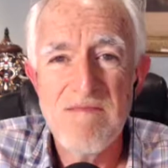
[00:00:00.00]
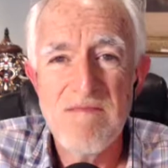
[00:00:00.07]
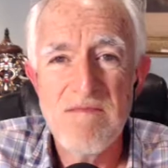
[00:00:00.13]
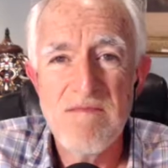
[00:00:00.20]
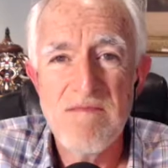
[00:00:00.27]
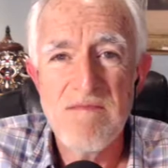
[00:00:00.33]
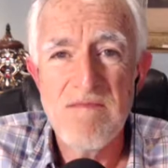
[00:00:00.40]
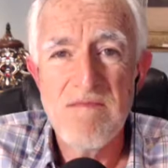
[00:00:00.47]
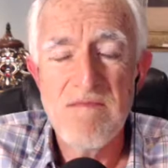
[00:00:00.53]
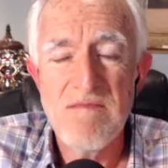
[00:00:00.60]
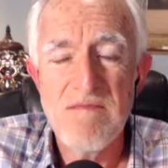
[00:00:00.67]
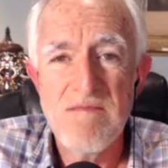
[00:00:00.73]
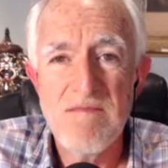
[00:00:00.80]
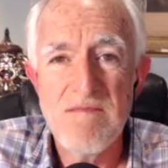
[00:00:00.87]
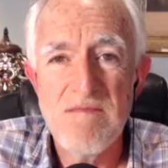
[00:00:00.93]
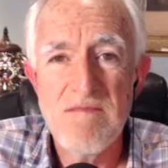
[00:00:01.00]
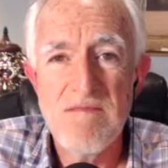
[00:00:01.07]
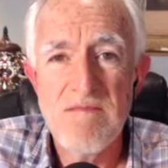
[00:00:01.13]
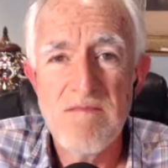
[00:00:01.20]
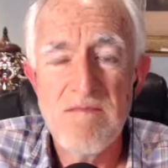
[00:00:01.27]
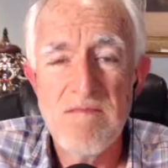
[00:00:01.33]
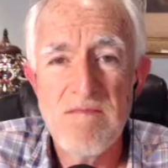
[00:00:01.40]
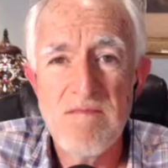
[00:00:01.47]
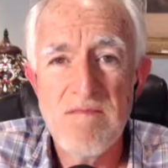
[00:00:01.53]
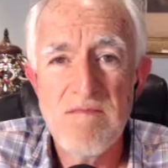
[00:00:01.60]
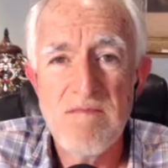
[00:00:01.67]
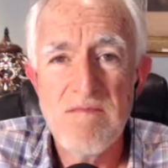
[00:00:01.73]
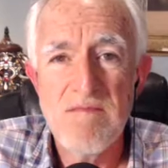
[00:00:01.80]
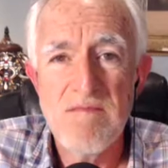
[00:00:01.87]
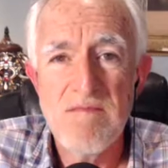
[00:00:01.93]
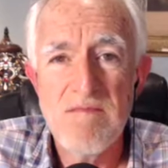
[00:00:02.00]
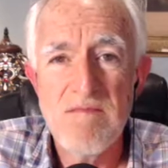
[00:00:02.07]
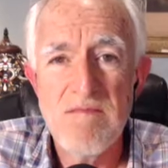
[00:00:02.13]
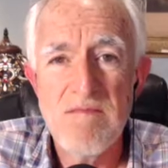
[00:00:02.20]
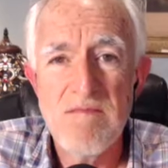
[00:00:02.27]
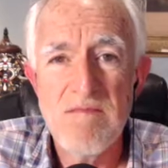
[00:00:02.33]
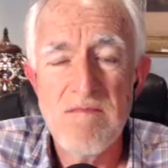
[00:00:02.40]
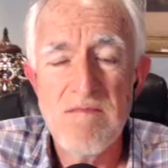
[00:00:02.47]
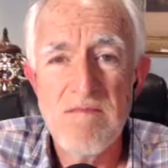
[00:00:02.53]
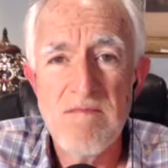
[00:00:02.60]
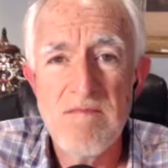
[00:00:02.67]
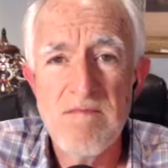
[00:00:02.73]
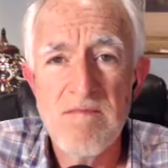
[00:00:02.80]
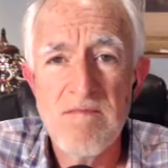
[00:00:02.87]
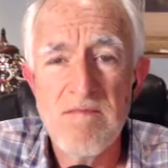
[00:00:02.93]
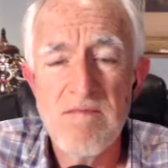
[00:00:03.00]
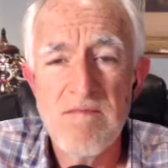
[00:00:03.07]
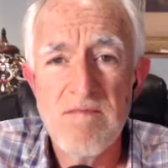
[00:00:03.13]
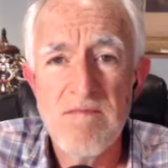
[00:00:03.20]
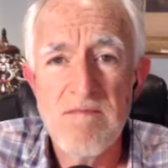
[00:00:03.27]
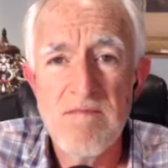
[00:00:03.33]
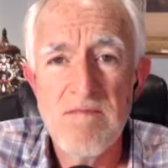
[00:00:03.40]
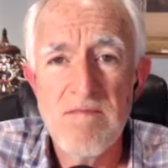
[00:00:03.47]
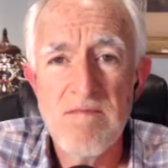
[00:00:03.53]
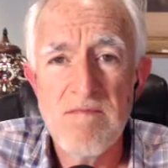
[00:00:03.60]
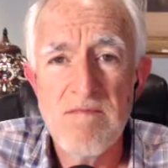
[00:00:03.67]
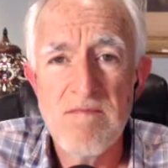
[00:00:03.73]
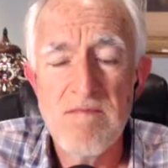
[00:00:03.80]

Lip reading: The person shown says nothing.